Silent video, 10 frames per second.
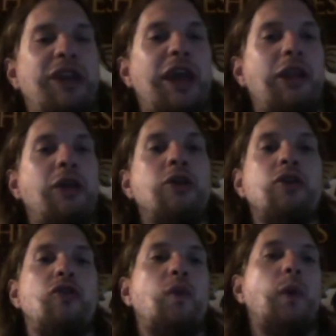Kidd,
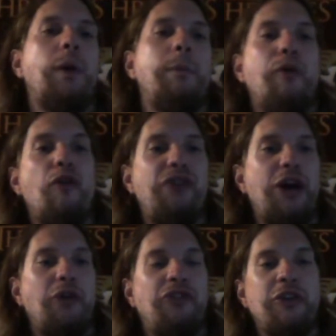who were
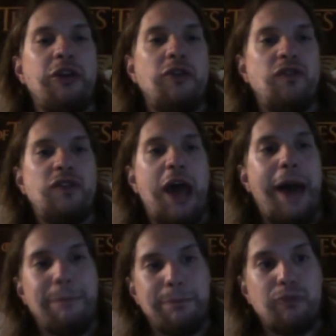Blofeld's
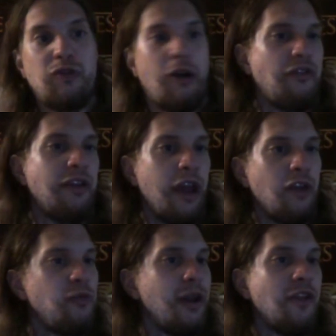top trusted
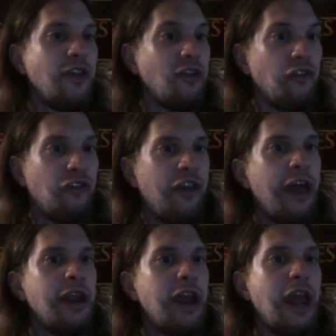henchmen, as I just
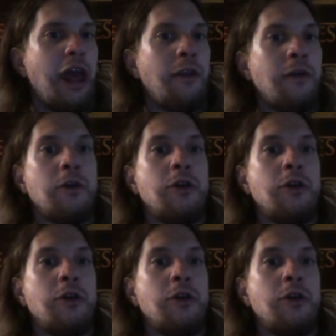said, and